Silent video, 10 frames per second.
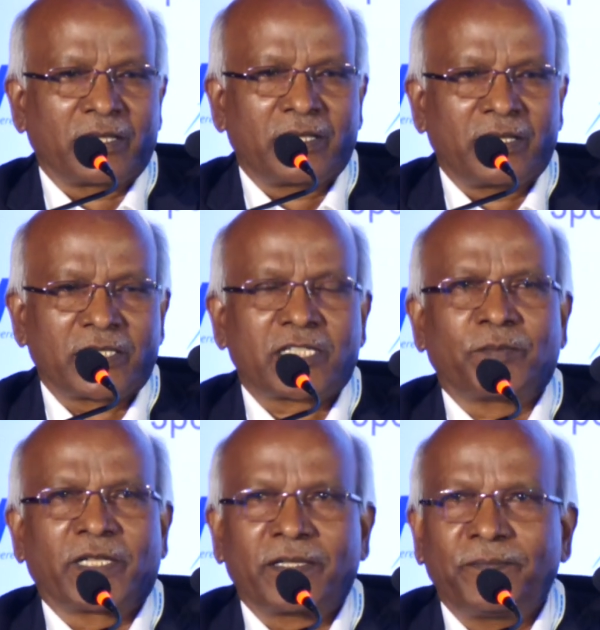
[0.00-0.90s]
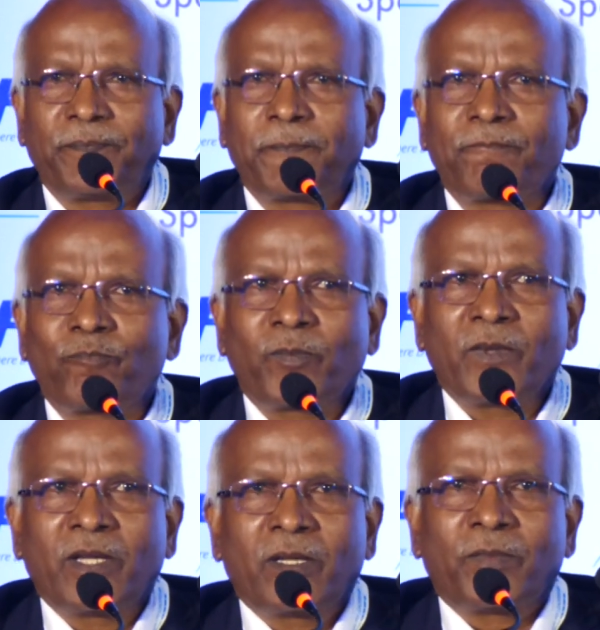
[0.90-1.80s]
customer.
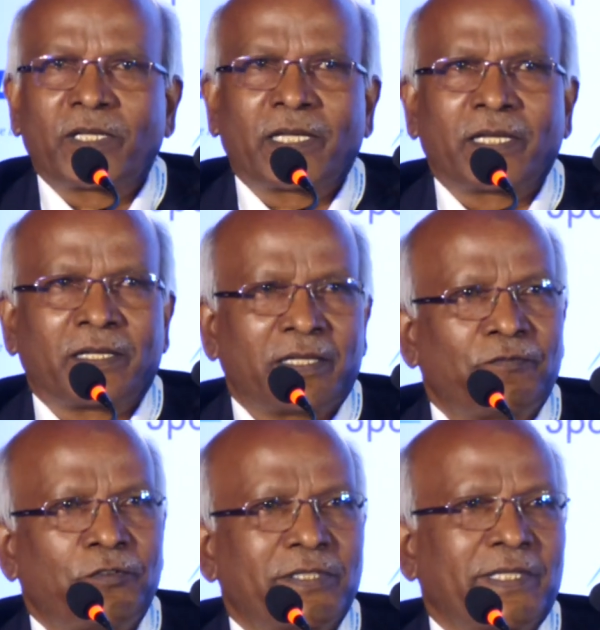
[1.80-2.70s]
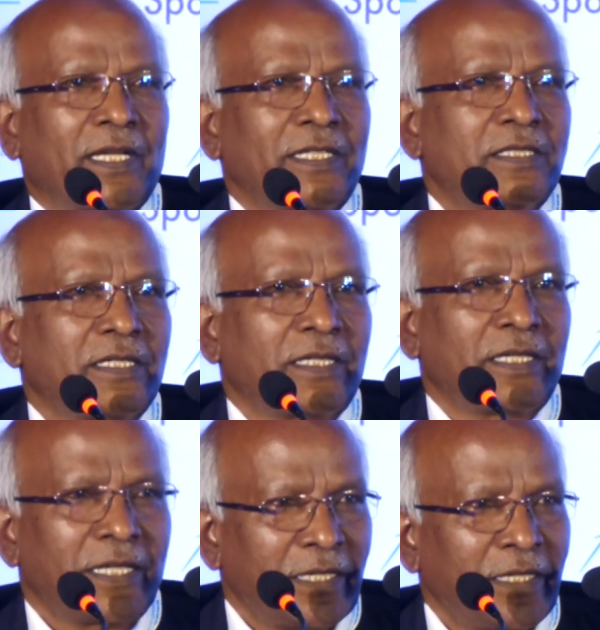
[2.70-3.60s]
But then if you see last
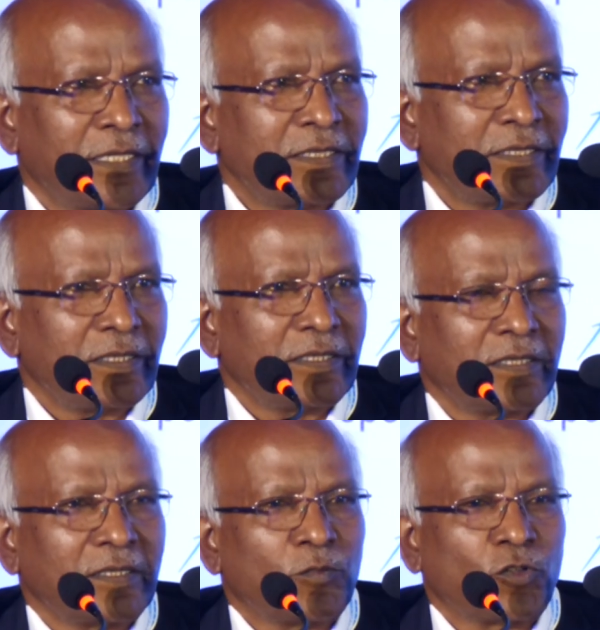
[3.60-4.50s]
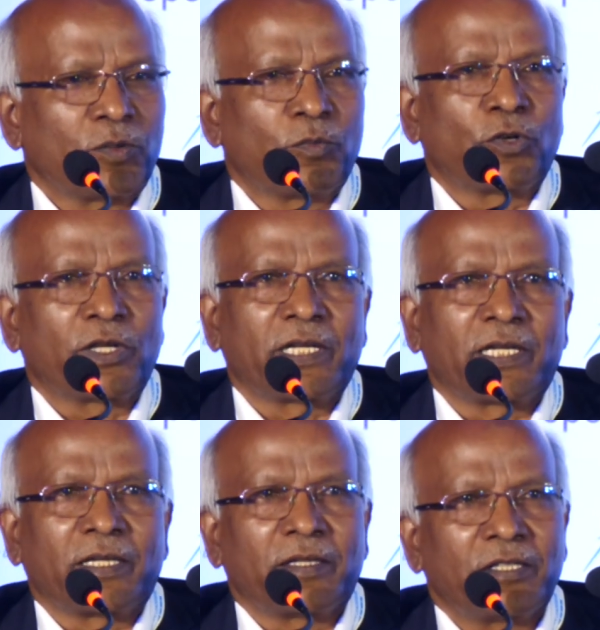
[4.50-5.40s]
10 years, more and more
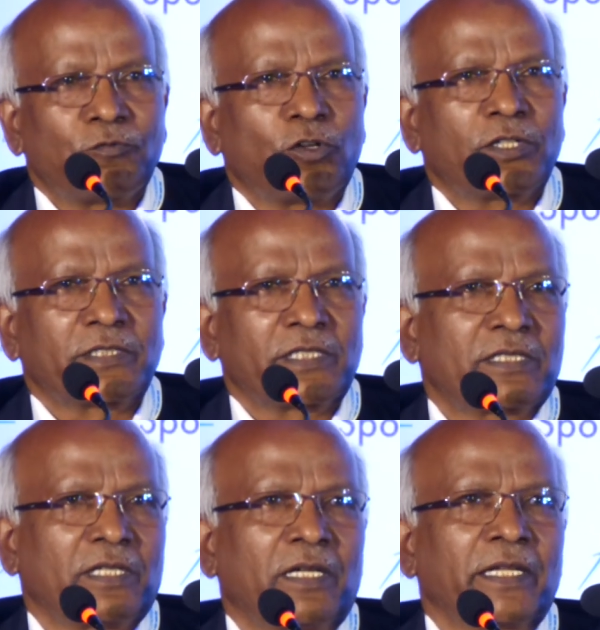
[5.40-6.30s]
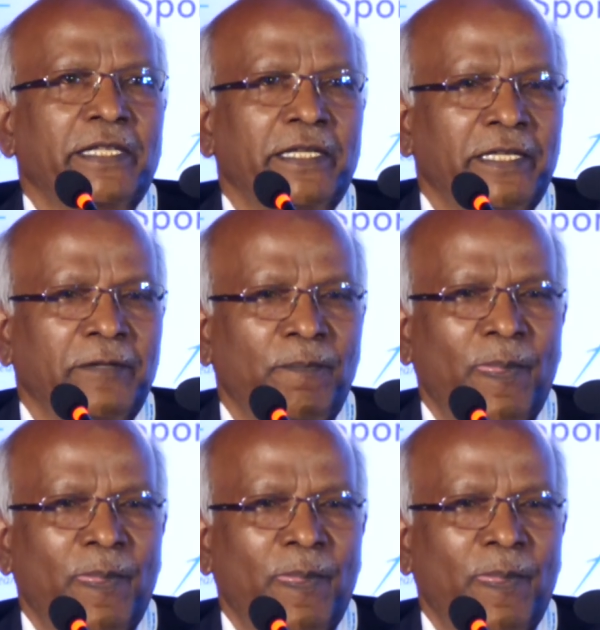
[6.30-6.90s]
the focus is on the